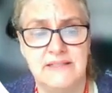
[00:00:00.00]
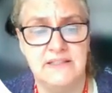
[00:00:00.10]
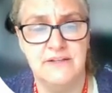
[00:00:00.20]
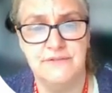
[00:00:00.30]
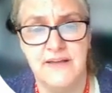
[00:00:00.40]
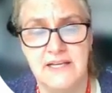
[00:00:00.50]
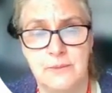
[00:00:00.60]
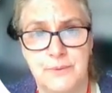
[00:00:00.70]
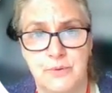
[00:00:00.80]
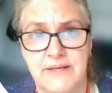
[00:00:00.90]
And what do
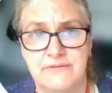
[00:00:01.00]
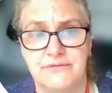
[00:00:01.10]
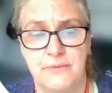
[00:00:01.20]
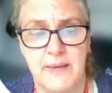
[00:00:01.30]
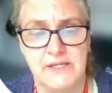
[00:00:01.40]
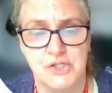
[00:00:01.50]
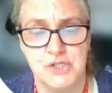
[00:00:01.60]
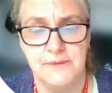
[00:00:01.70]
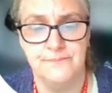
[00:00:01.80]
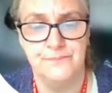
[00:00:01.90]
you think is the
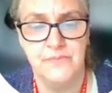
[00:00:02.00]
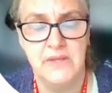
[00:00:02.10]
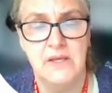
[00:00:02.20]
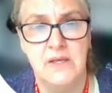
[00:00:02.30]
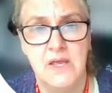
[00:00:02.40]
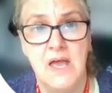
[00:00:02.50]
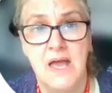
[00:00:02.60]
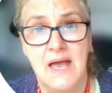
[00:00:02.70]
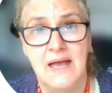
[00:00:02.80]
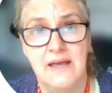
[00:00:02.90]
best outcome,
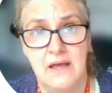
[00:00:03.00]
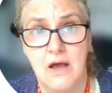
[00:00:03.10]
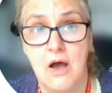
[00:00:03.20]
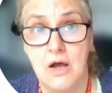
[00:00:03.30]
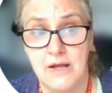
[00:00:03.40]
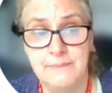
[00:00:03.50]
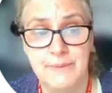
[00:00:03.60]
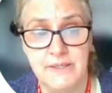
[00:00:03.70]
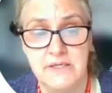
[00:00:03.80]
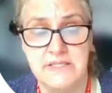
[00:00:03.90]
having read the
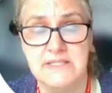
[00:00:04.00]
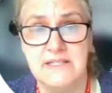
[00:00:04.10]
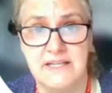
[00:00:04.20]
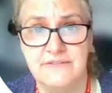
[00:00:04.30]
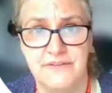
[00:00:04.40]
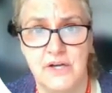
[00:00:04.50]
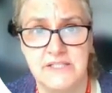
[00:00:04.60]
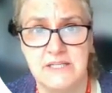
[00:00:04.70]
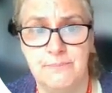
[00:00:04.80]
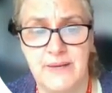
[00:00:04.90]
available
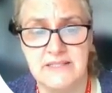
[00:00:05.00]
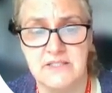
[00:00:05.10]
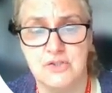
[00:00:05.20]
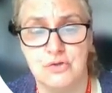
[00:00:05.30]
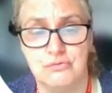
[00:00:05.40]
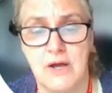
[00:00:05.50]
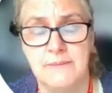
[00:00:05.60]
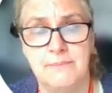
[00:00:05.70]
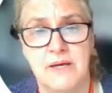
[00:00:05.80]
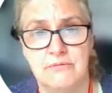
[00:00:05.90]
information?
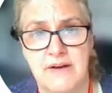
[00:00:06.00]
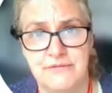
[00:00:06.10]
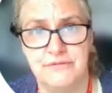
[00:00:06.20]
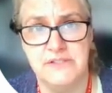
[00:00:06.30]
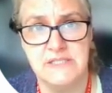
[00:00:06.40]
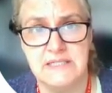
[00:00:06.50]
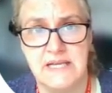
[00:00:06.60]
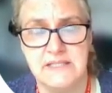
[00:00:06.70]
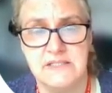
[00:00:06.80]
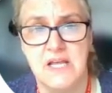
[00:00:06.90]

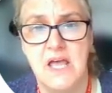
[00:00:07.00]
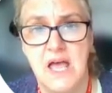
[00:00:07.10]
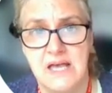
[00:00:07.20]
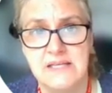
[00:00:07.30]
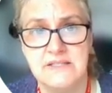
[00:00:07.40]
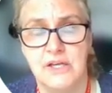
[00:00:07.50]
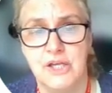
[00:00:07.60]
I personally